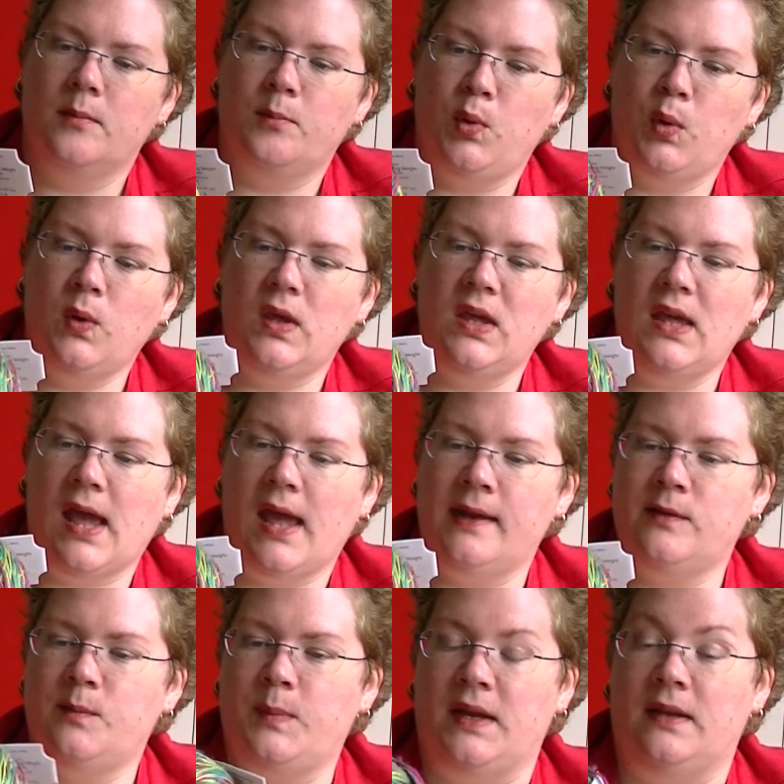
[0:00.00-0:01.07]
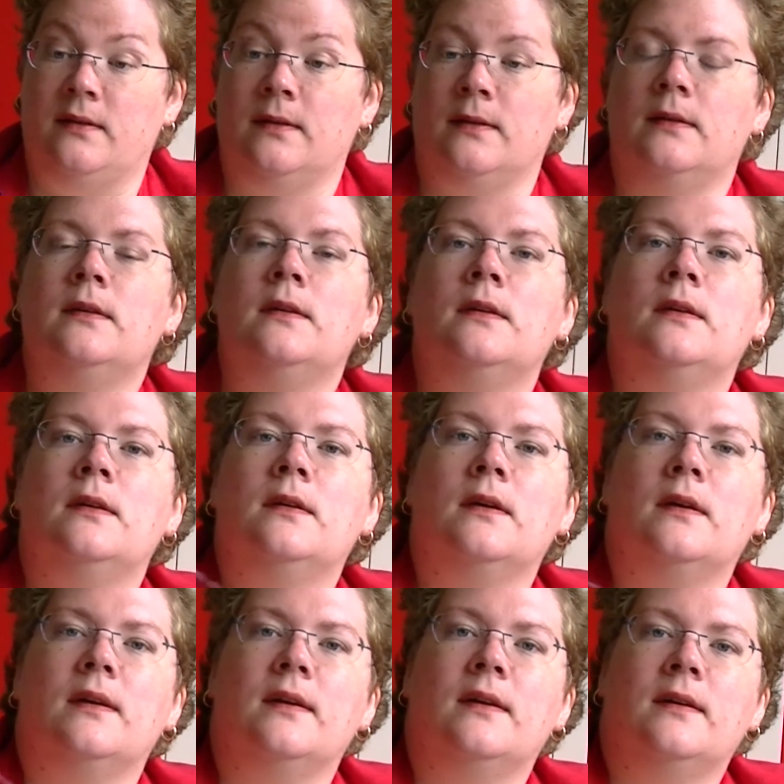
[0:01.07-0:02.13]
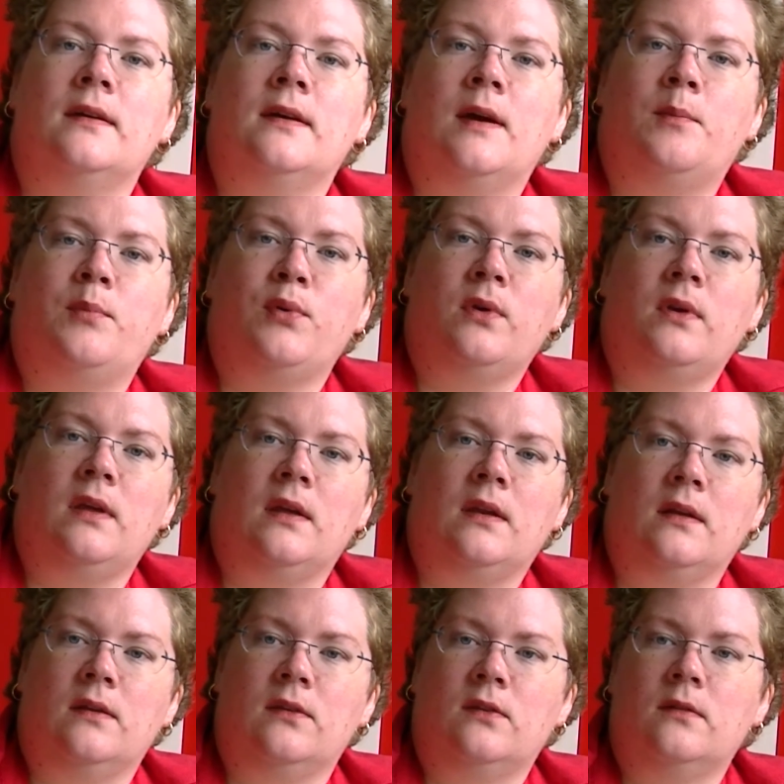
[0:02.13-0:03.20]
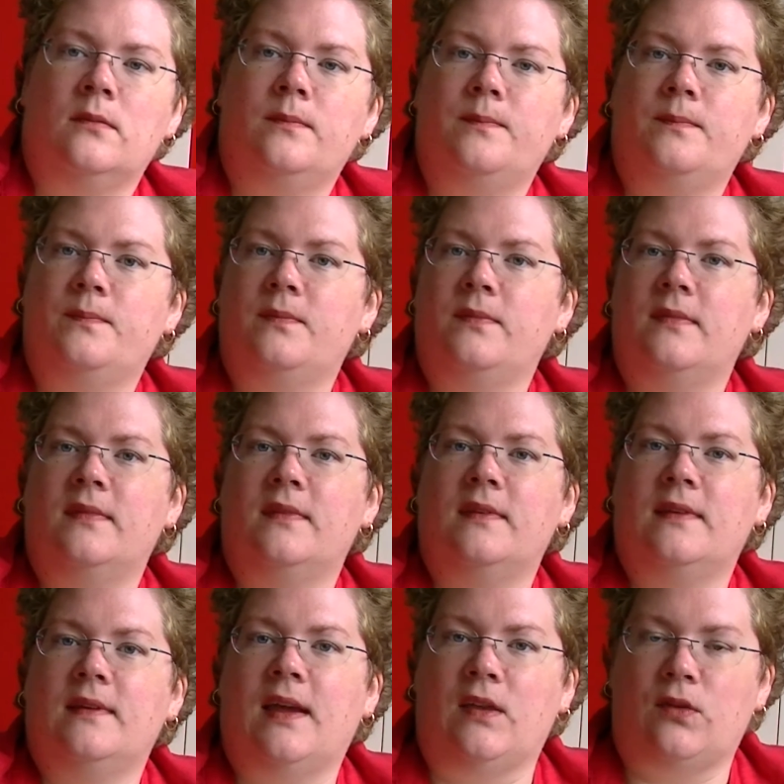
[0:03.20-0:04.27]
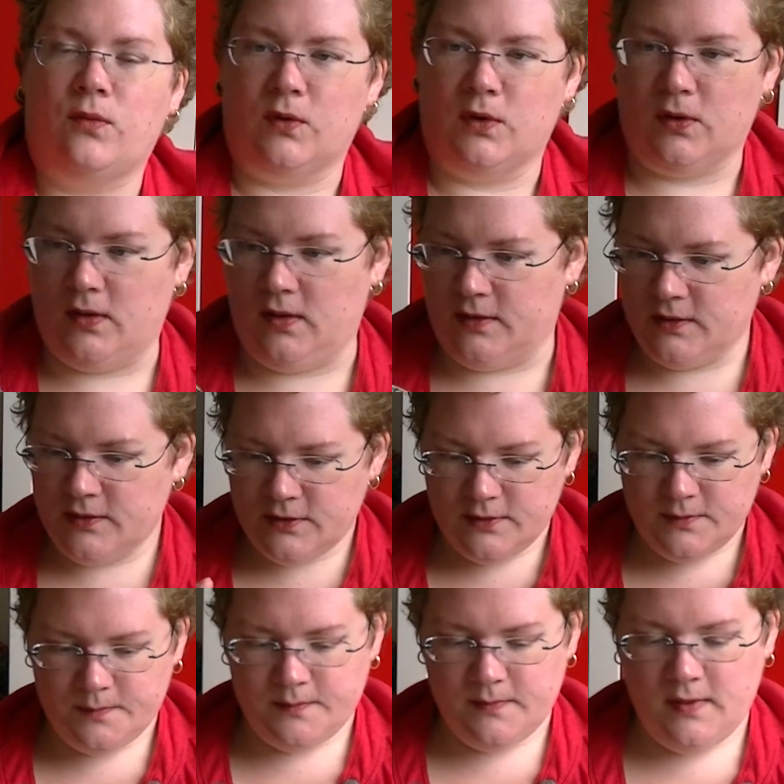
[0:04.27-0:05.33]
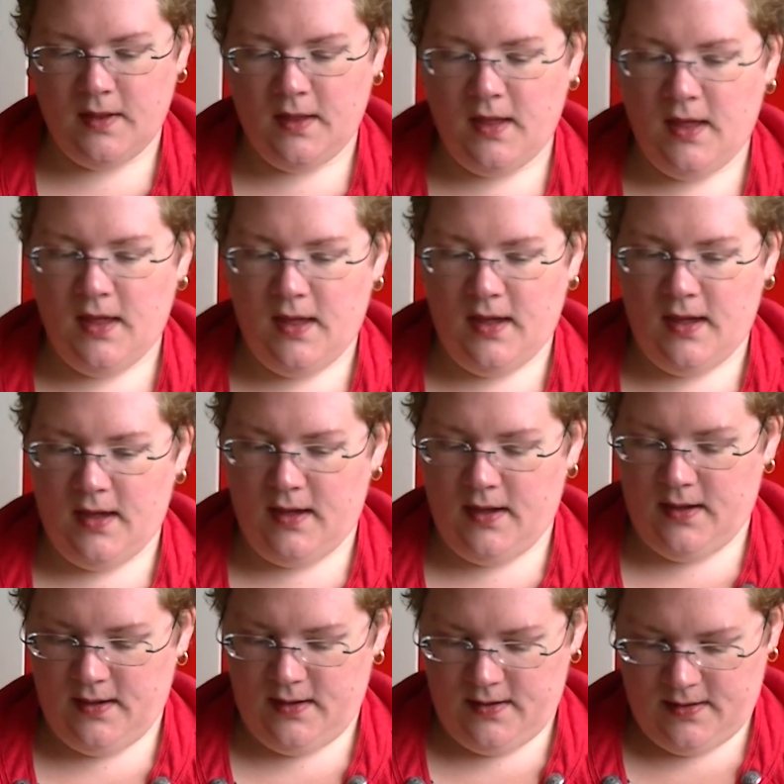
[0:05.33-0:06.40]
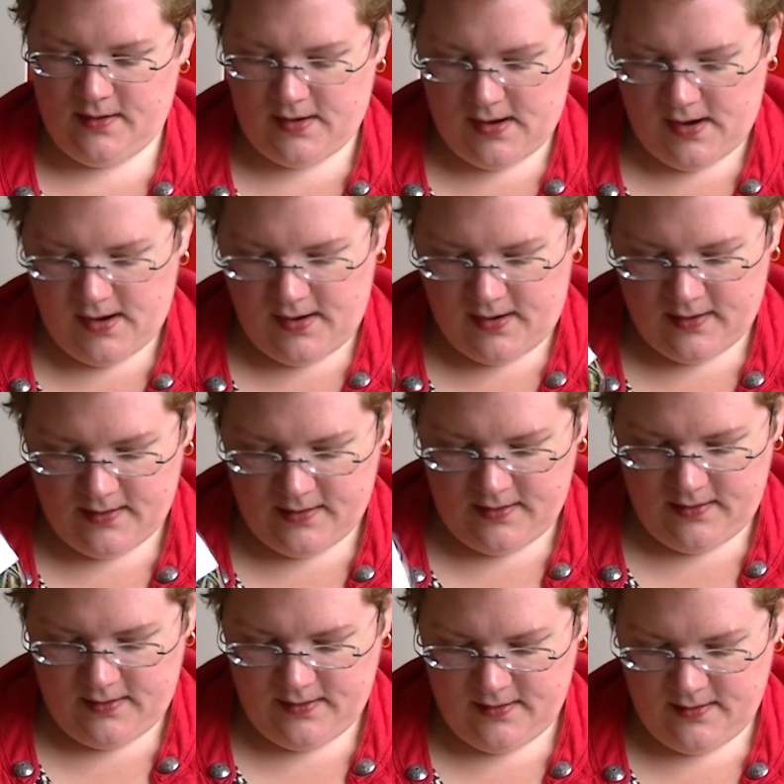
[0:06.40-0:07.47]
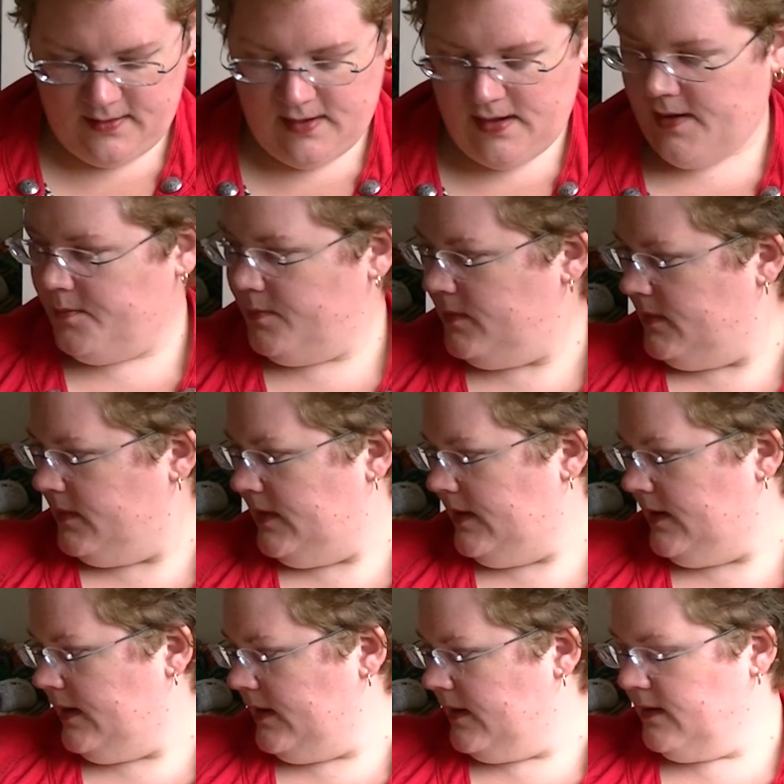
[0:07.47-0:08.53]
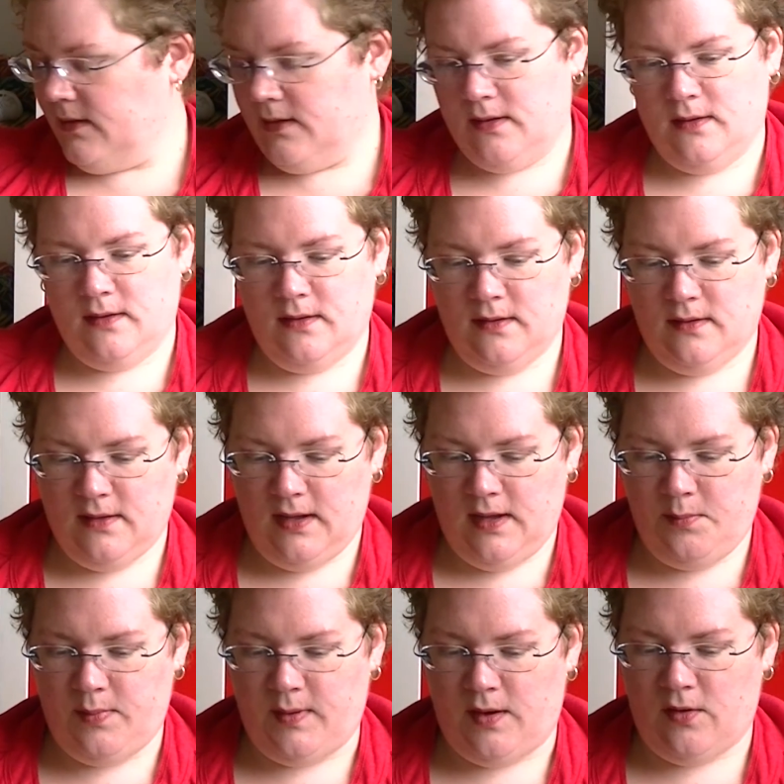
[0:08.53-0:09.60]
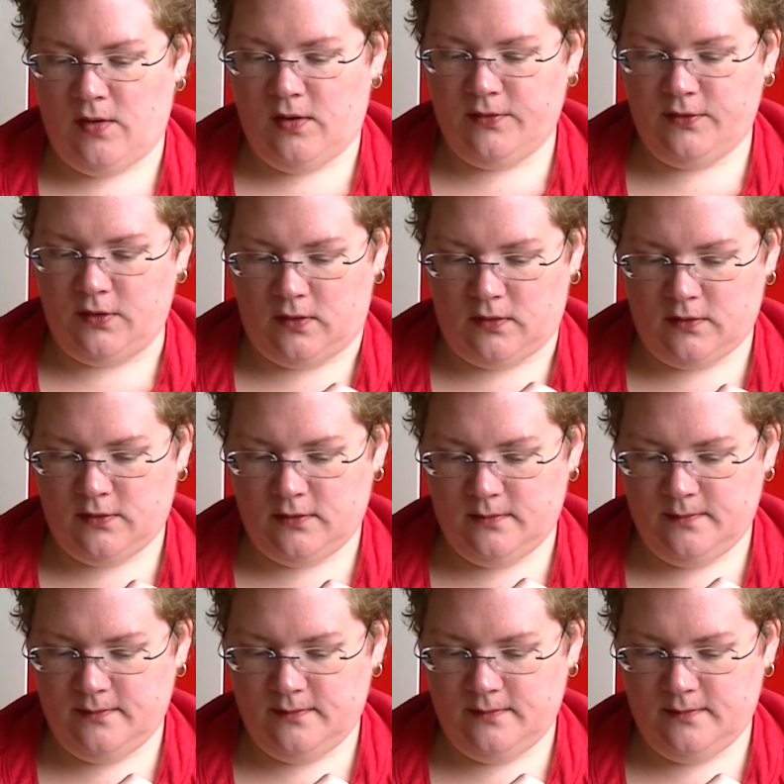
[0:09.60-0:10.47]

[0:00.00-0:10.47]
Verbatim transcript: Punky hand-painted, uh, Punky it is, as for the colors, uh, I am knitting a pair of socks.